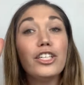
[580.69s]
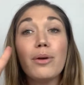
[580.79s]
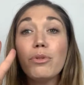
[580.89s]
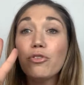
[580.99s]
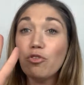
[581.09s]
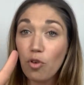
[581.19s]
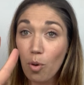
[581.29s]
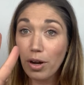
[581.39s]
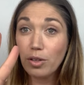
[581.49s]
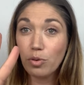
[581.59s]
Number
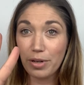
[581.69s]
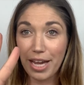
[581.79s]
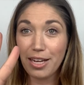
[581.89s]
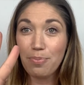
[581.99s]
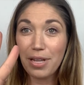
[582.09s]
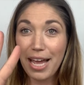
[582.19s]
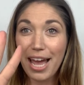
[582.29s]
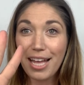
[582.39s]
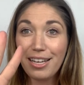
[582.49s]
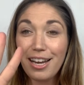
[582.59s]
4, create a
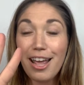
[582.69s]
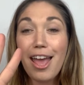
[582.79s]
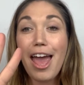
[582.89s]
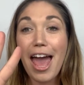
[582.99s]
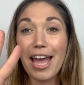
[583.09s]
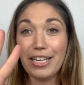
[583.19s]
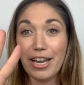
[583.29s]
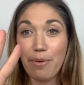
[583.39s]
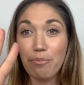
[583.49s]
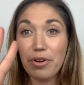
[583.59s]
plan. And
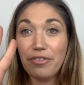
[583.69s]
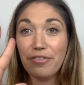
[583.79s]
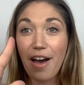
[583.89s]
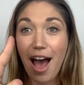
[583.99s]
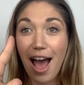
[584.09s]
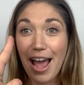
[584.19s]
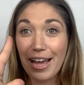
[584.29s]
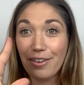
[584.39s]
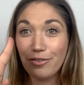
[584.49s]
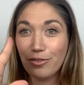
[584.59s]
number
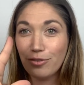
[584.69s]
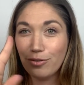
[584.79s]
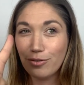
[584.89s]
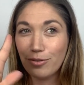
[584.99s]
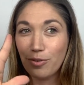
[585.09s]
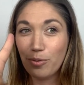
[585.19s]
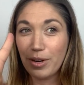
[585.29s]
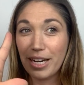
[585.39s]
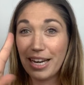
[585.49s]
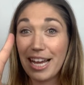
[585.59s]
5,
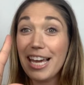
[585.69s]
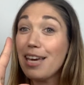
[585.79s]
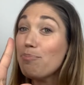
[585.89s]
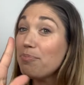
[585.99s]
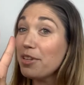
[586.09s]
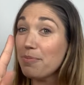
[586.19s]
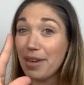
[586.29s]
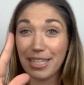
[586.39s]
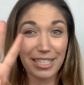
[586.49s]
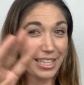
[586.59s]
we're gonna
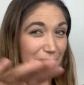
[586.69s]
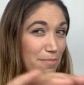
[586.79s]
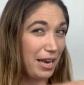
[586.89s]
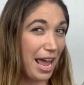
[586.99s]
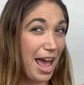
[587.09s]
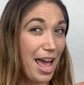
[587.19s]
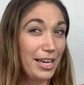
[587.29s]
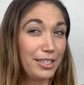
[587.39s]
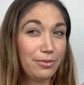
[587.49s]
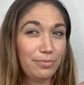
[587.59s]
implement the plan.